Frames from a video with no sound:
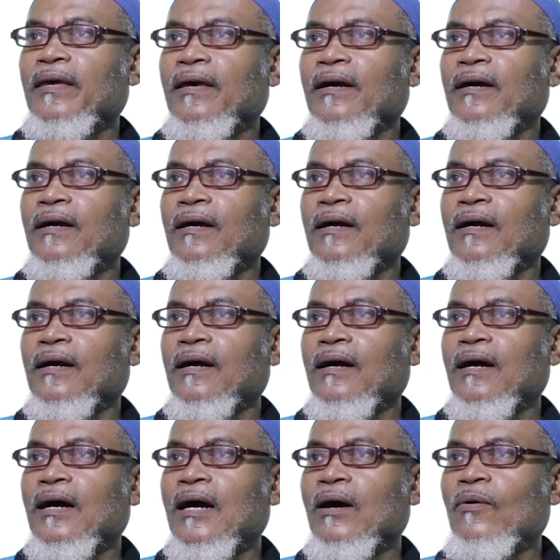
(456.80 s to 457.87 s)
here
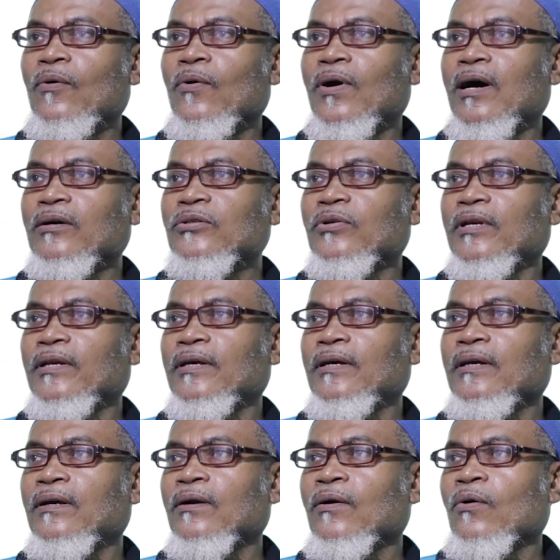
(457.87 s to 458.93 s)
how
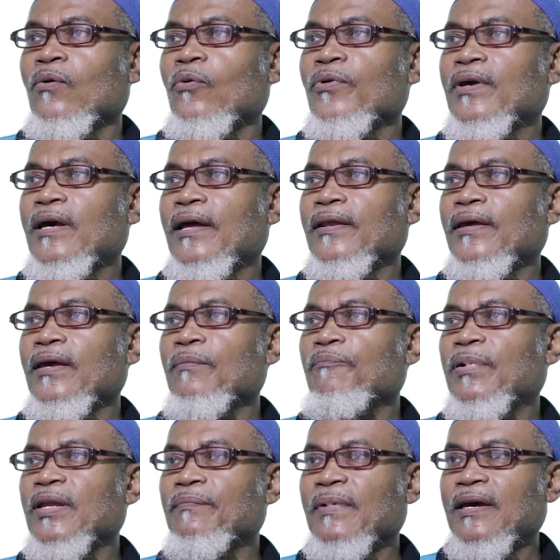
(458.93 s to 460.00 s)
actually we can
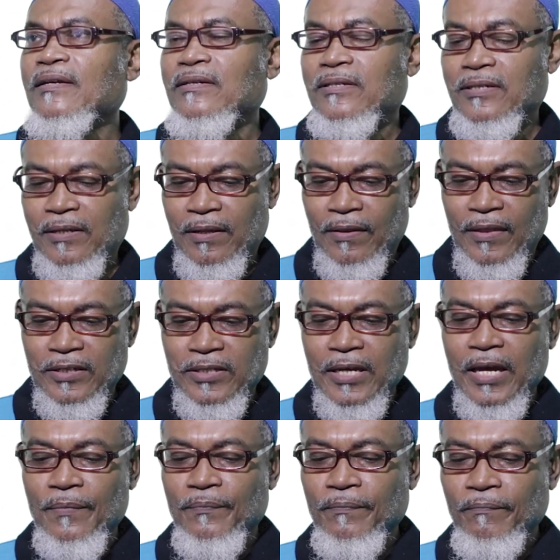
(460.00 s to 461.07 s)
implement the
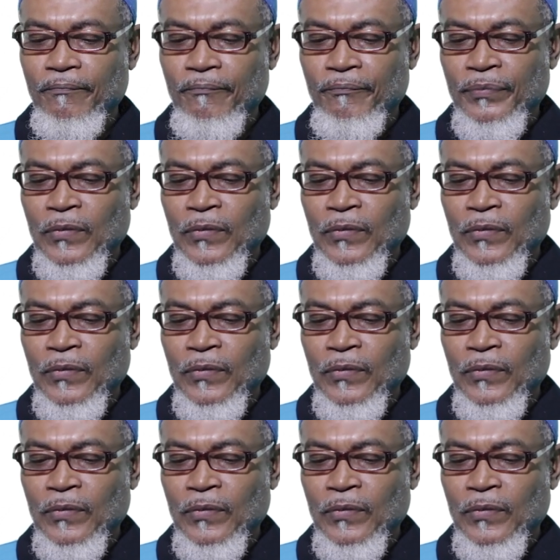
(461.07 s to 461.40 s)
same